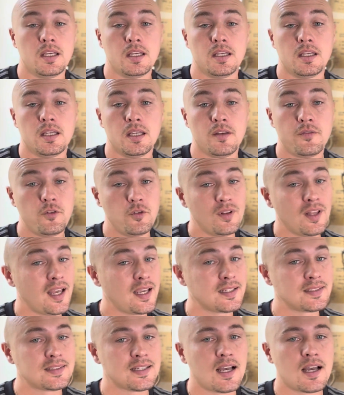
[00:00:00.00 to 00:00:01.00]
If you like
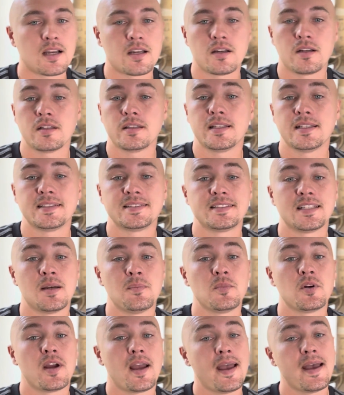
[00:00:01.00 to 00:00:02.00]
soccer, this
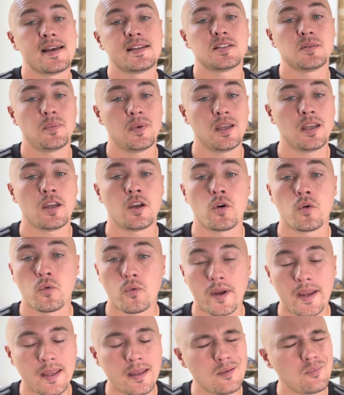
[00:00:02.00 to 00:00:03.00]
summer has been
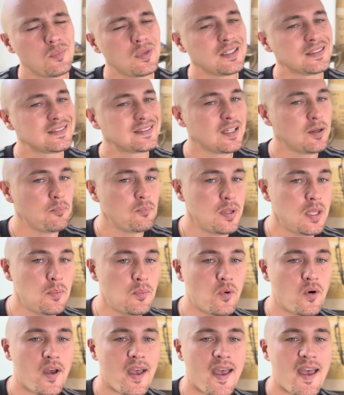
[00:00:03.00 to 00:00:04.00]
great, but some
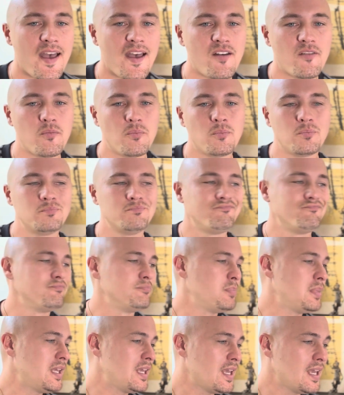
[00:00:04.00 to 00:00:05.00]
people have
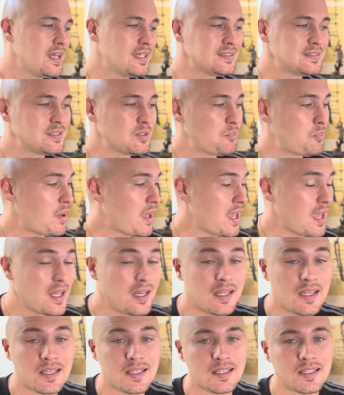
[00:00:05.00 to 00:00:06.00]
began to
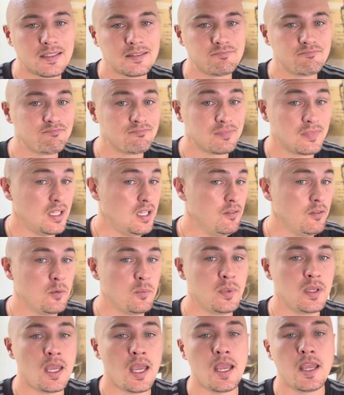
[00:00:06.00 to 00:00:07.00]
panic and even
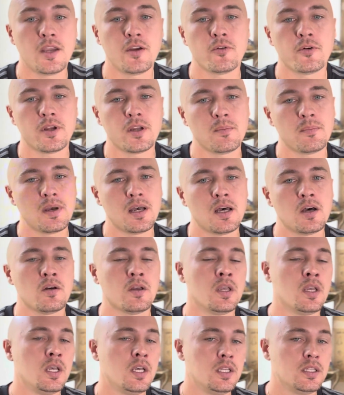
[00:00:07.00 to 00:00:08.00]
be angry about
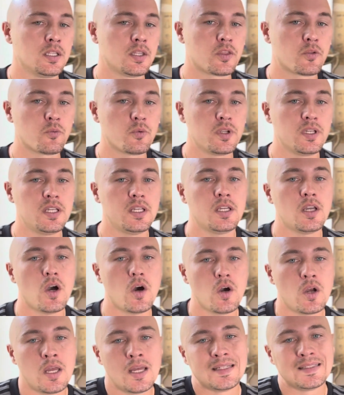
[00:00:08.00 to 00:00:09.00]
the 3-0
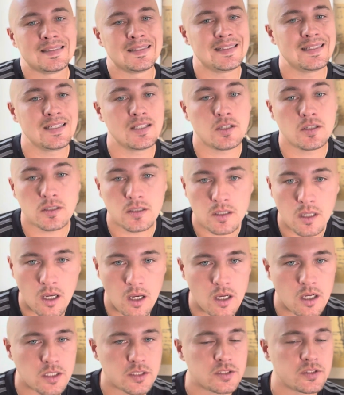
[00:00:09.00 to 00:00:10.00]

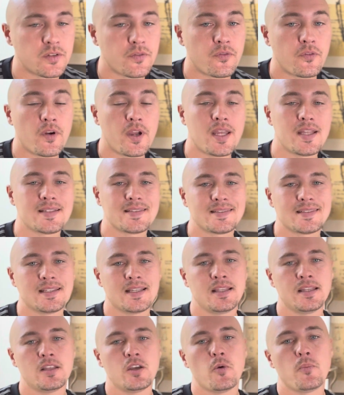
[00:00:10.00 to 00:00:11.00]
loss to France
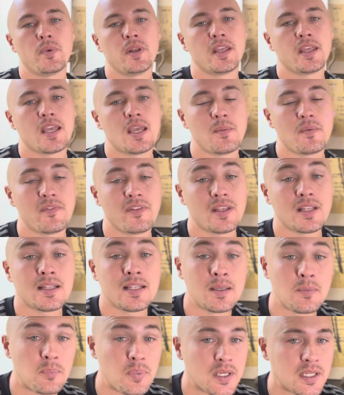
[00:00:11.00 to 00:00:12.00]
in the opening game of the
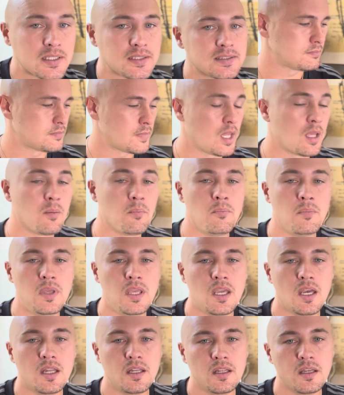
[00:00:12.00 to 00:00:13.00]
Olympics. Me,
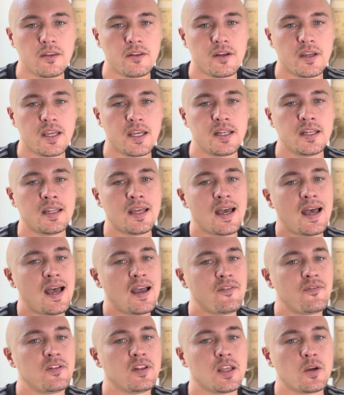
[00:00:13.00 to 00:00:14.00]
on the other hand, I
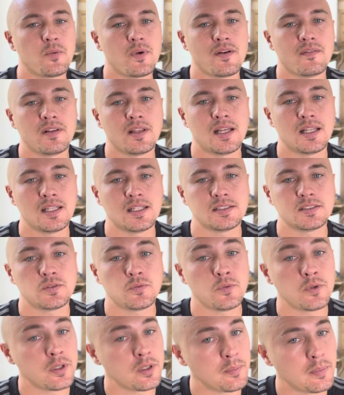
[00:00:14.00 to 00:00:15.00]
feel like we have a lot less to
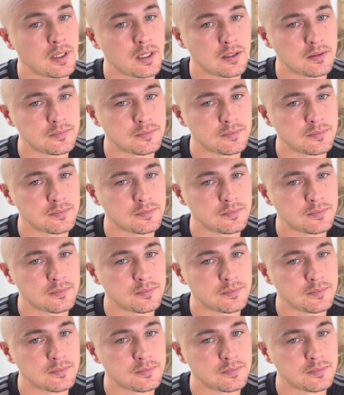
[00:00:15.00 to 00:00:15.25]
worry about.